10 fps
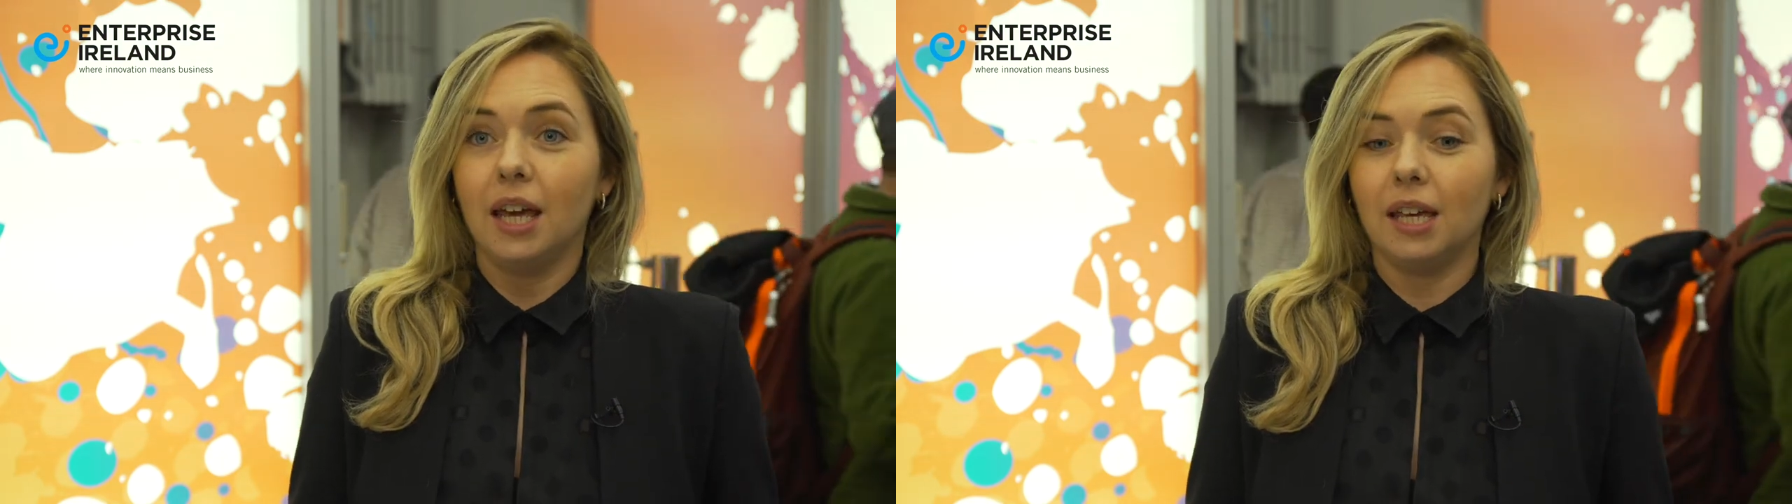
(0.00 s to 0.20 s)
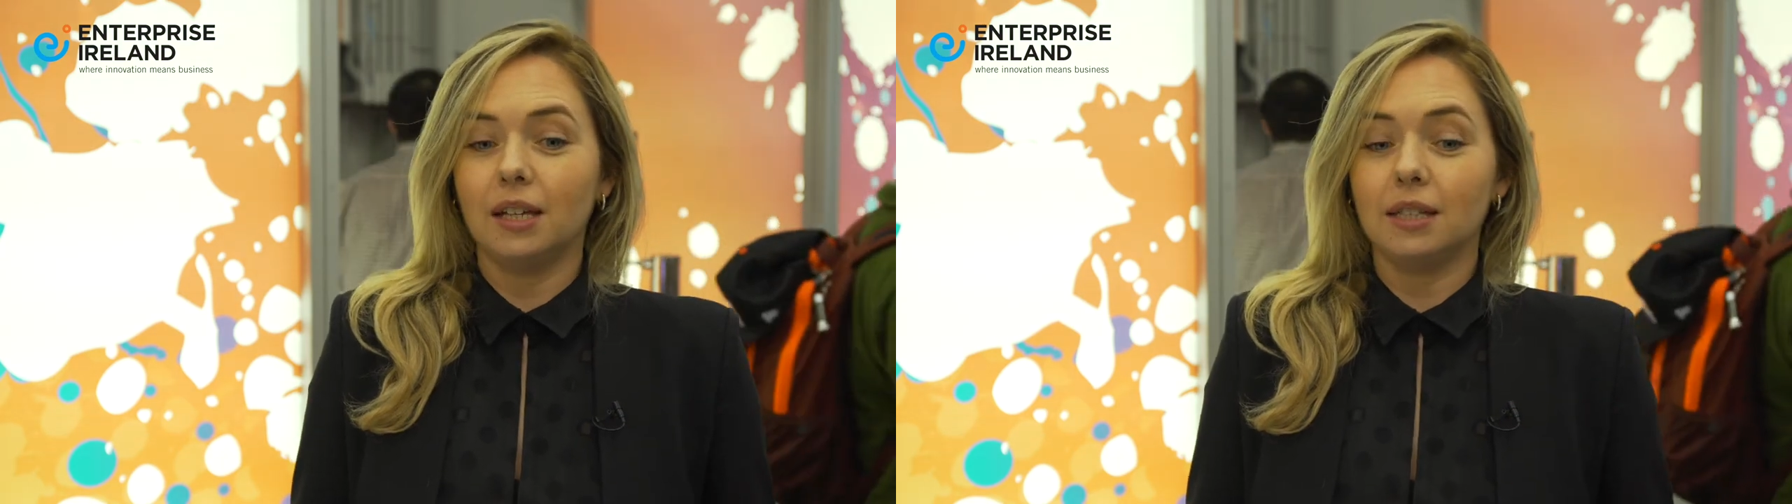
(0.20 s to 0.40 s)

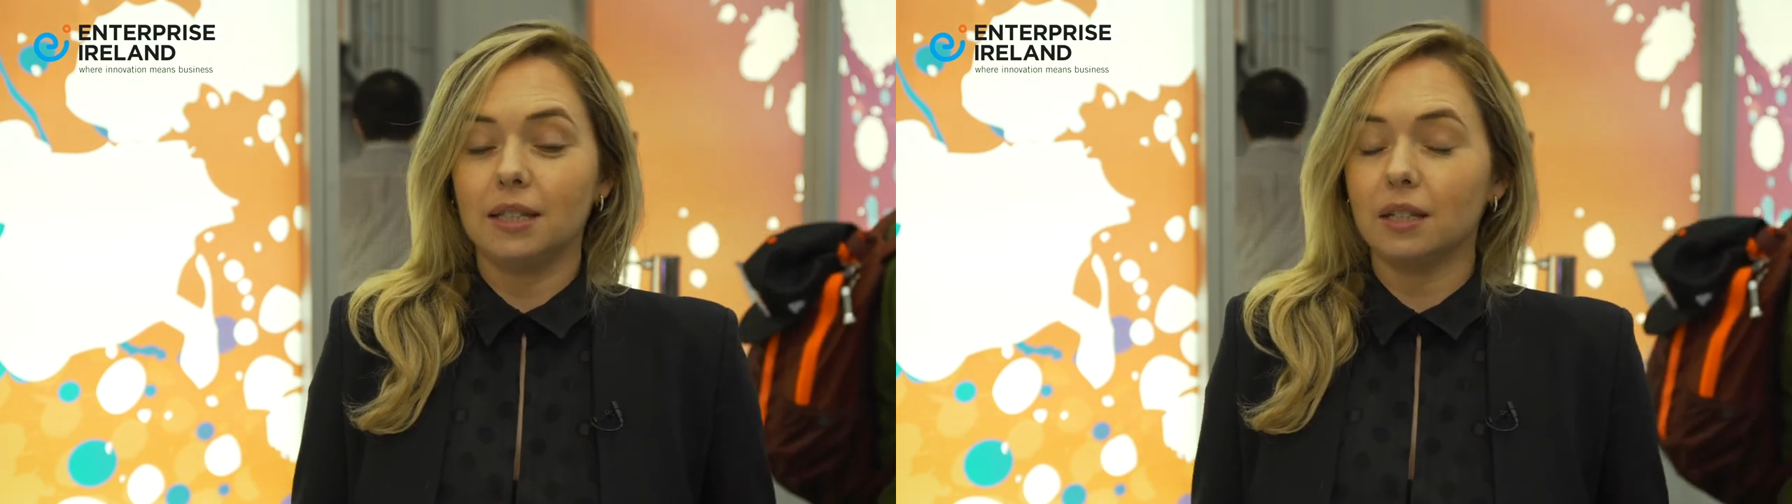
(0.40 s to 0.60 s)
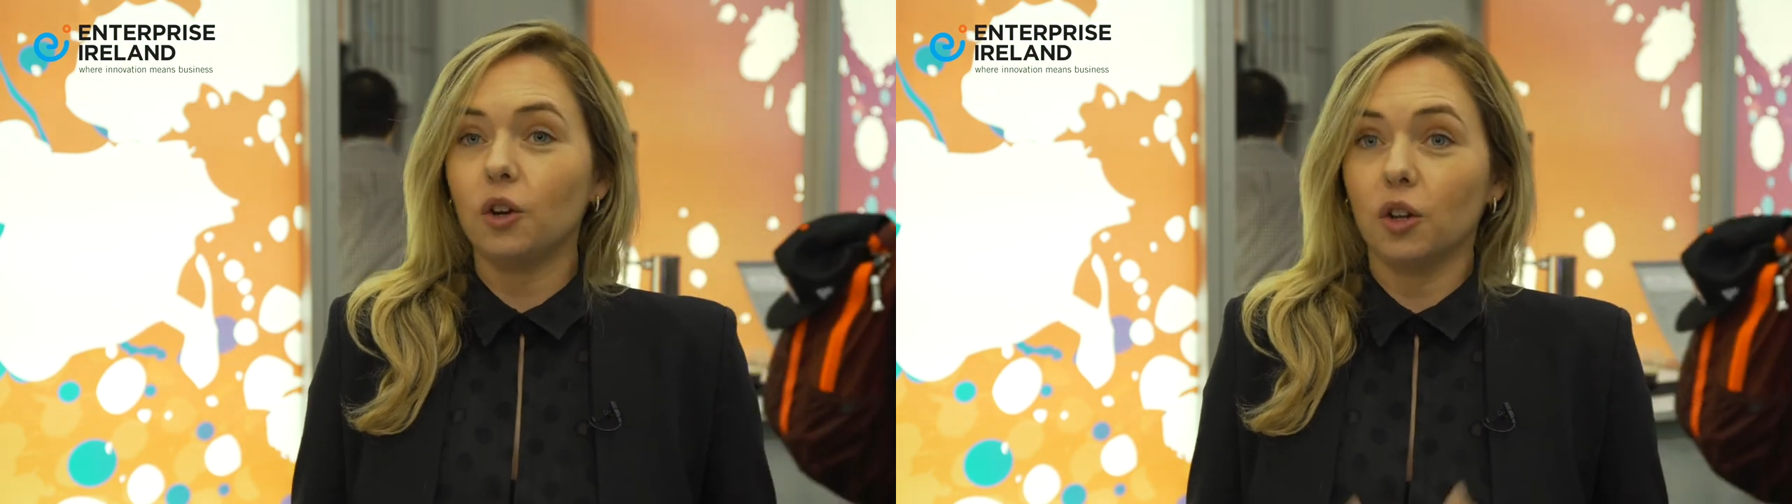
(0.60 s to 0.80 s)
is
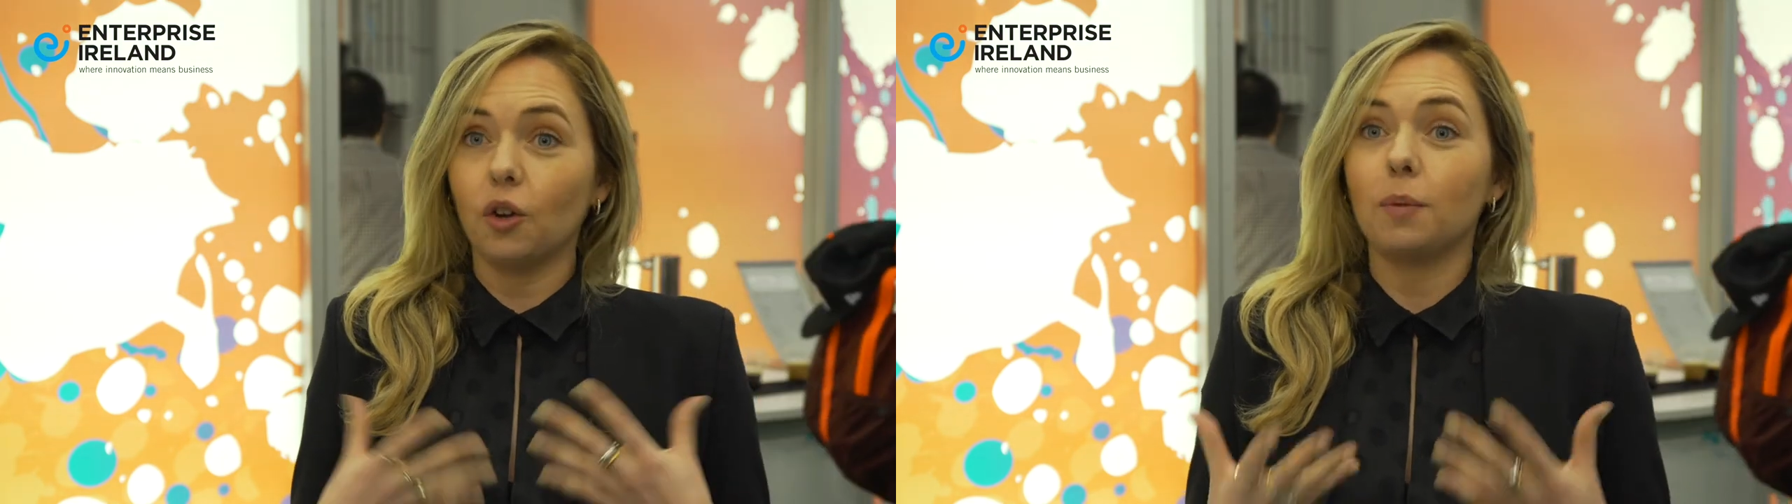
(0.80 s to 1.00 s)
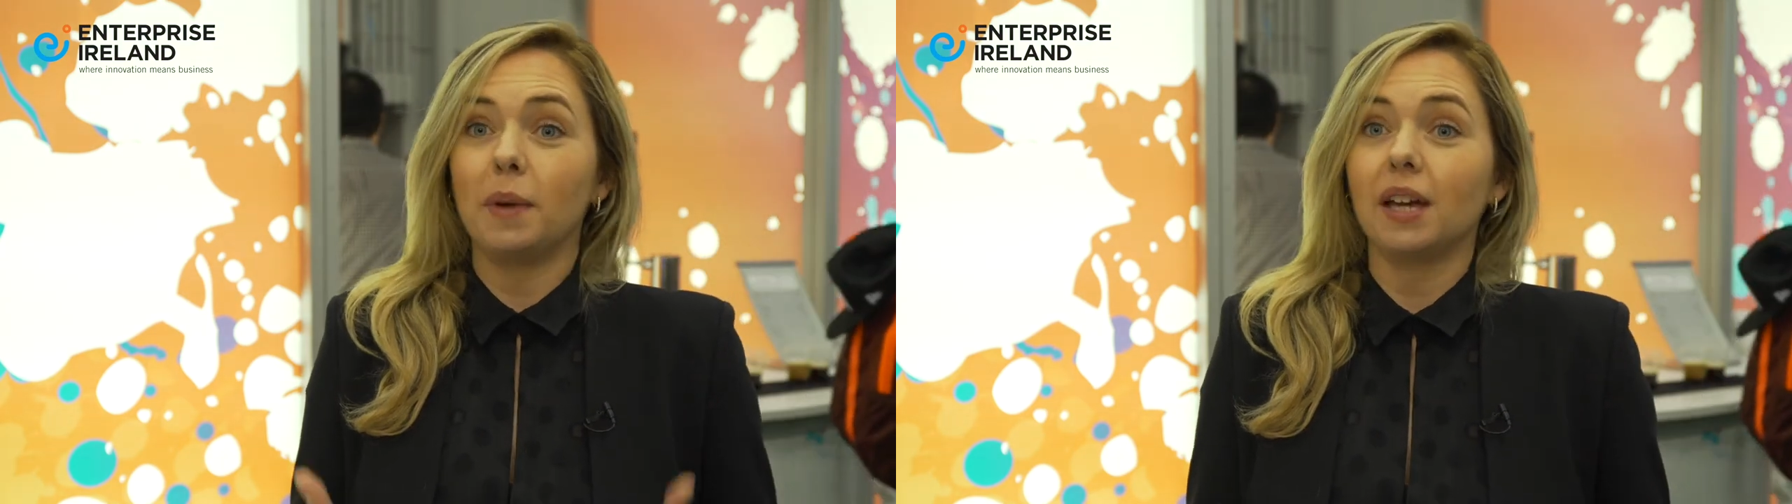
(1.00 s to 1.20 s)
going
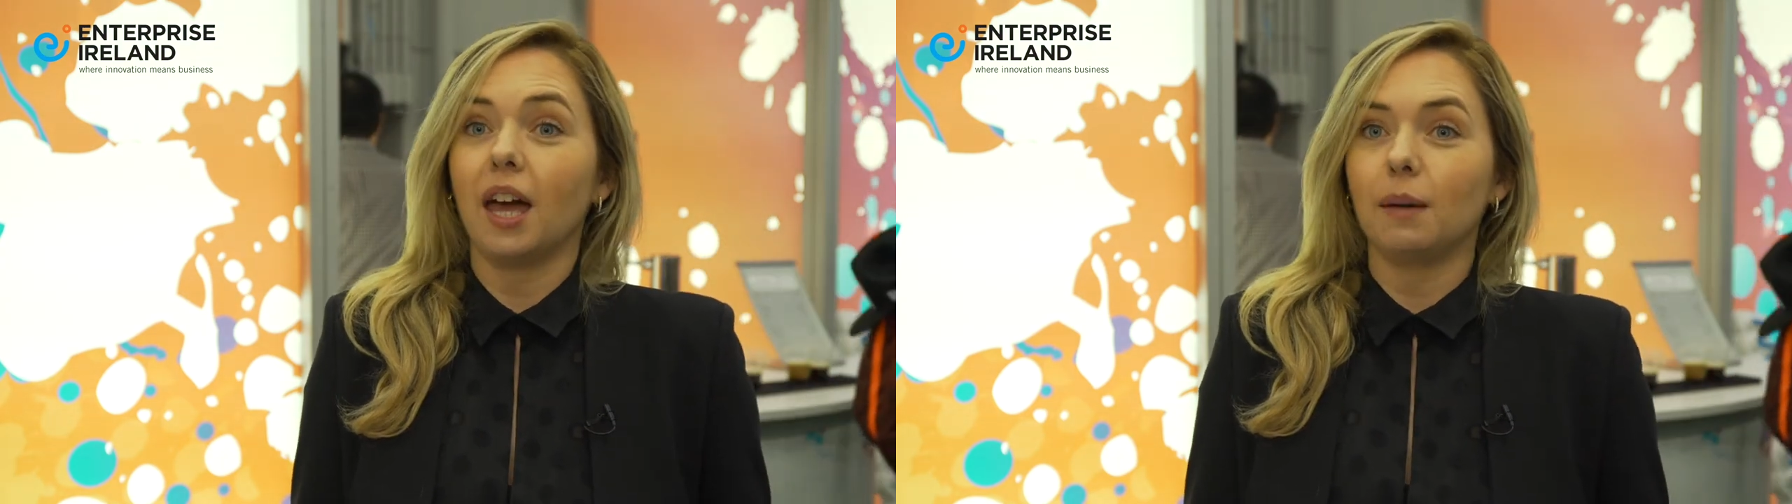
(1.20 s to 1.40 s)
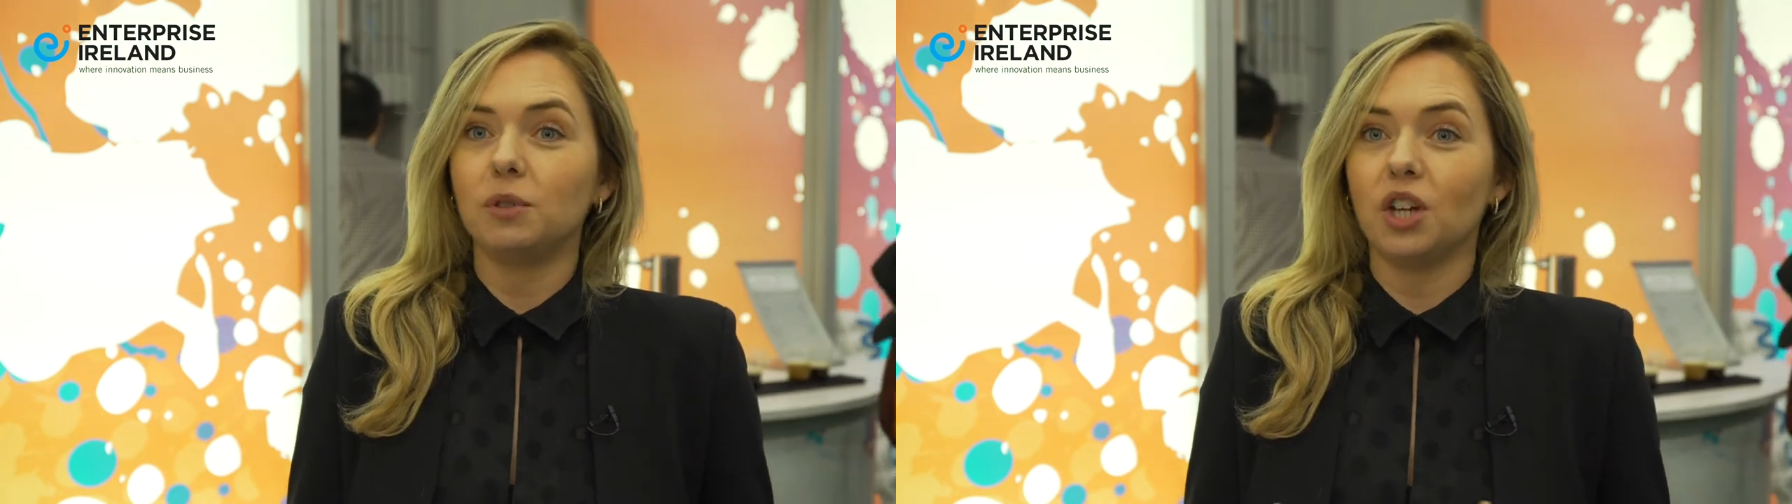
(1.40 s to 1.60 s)
to be a
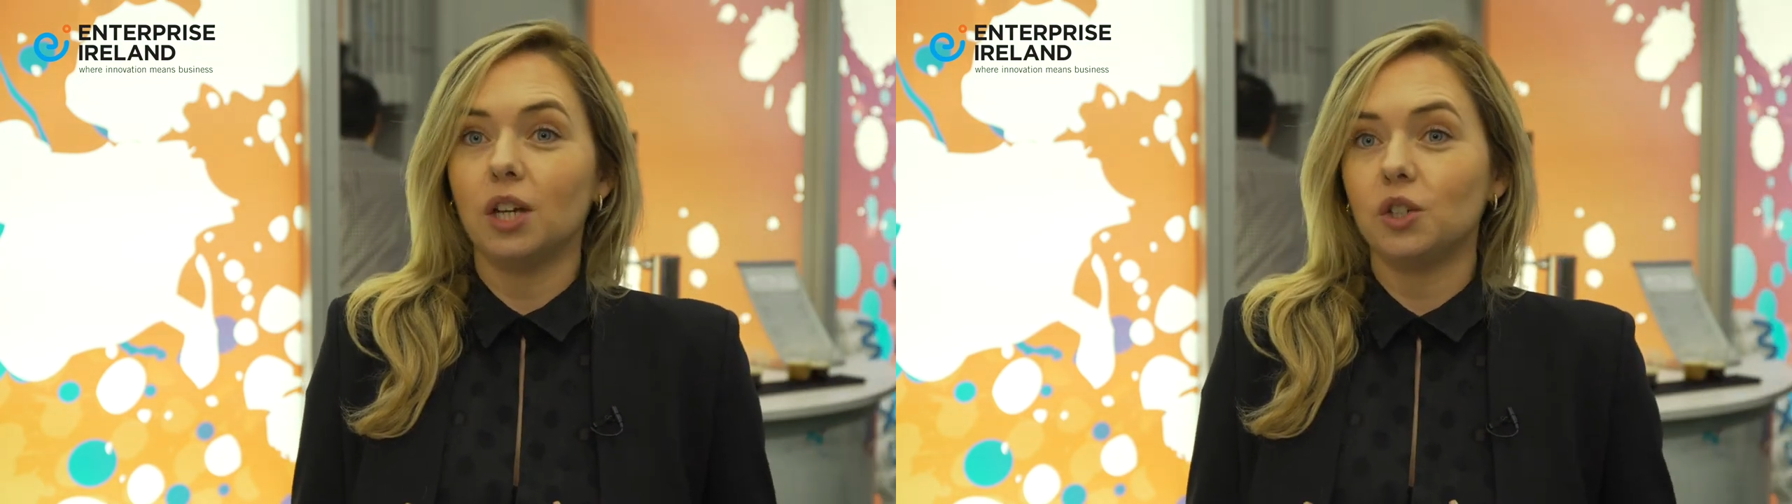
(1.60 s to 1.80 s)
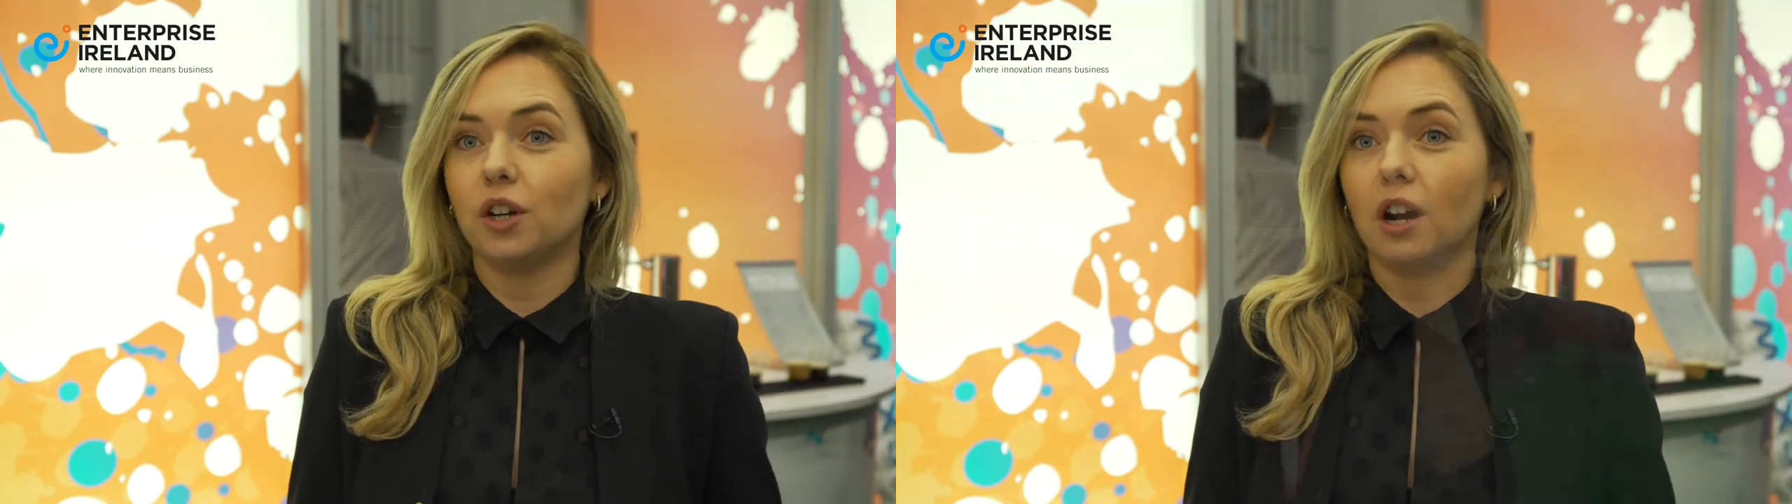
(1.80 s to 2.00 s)
game
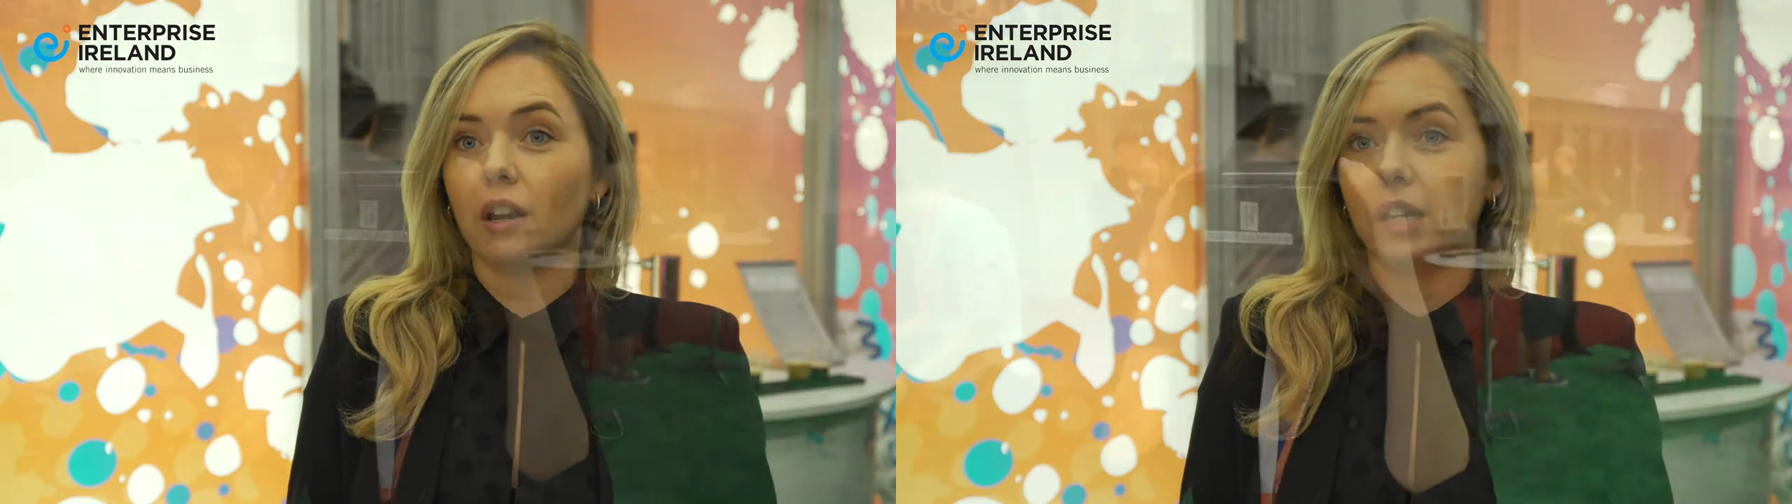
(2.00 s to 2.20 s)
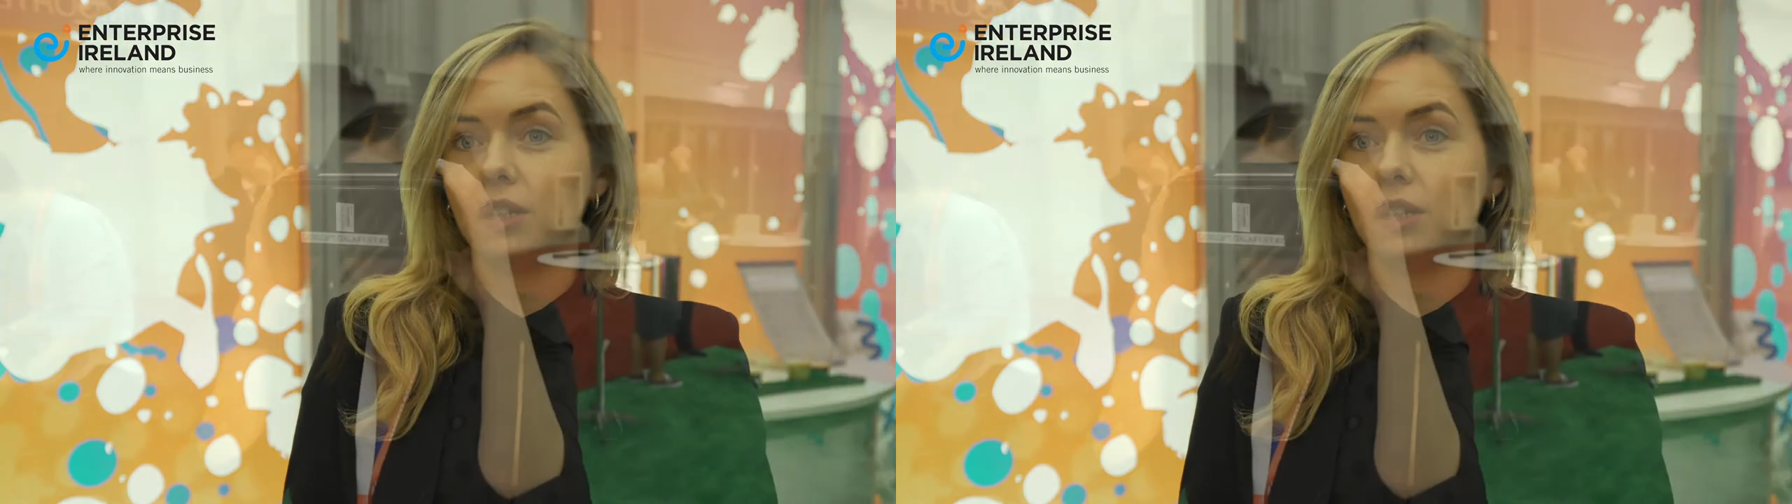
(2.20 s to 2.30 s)
changer in our